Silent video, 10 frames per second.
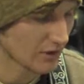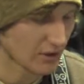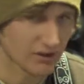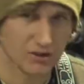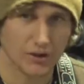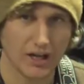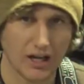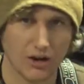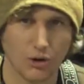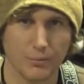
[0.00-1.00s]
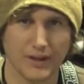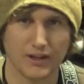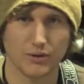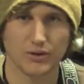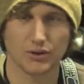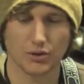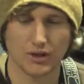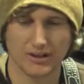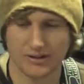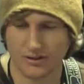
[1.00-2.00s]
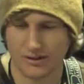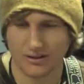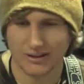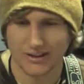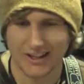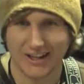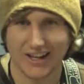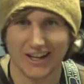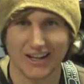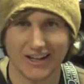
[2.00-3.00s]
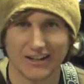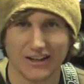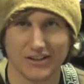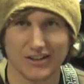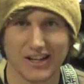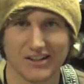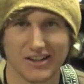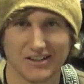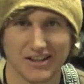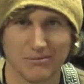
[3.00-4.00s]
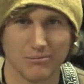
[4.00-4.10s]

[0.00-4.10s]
So yeah, I hope that you enjoyed this all, and I'll see you guys next time.